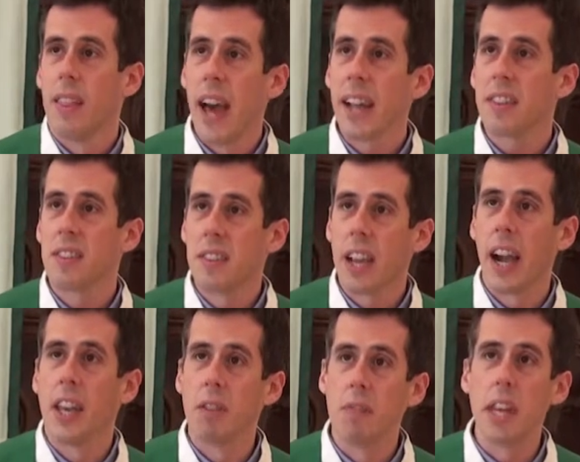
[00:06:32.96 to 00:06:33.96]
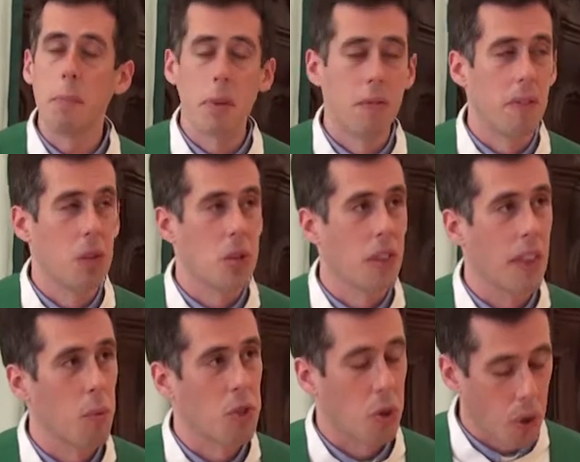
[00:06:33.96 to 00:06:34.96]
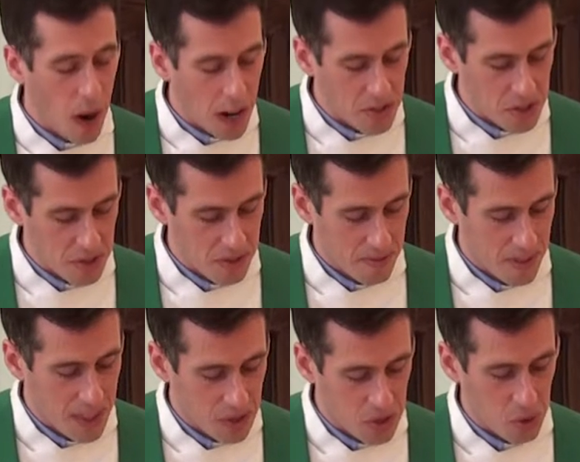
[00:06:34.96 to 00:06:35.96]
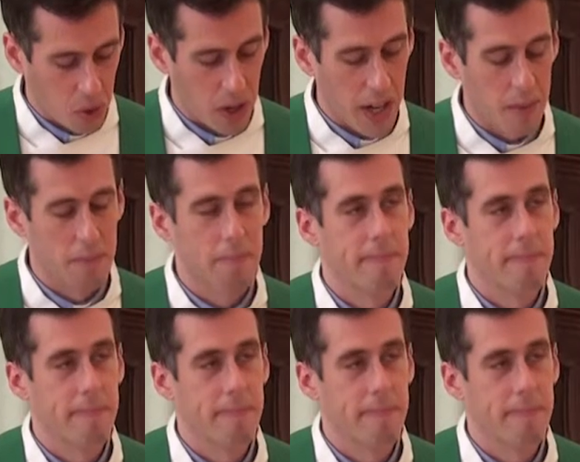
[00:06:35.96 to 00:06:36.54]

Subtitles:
That's the kind of deep division that was crossed in this story.